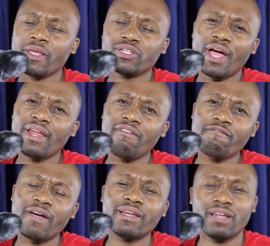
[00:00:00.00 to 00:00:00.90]
trying to
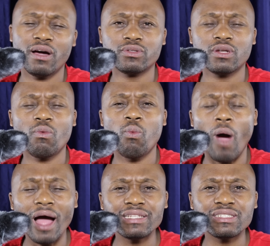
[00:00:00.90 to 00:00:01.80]
find out
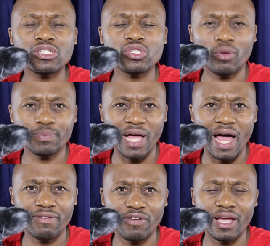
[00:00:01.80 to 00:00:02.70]
what stops
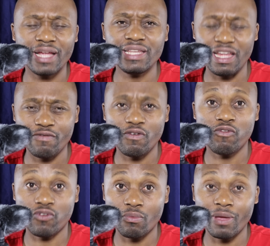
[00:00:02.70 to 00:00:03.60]
advocate therefore
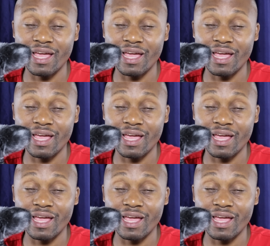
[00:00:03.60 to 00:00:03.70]
from